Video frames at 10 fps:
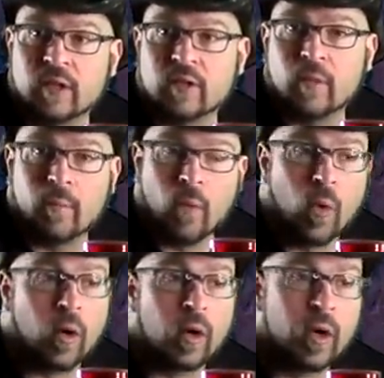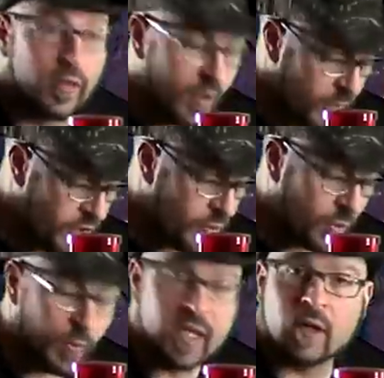system more than when you
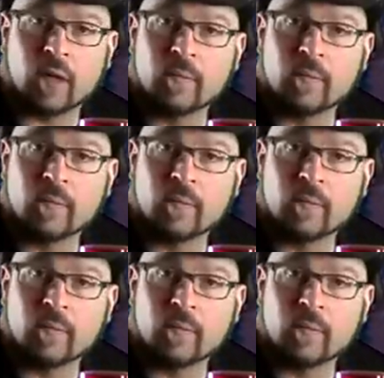were weaker.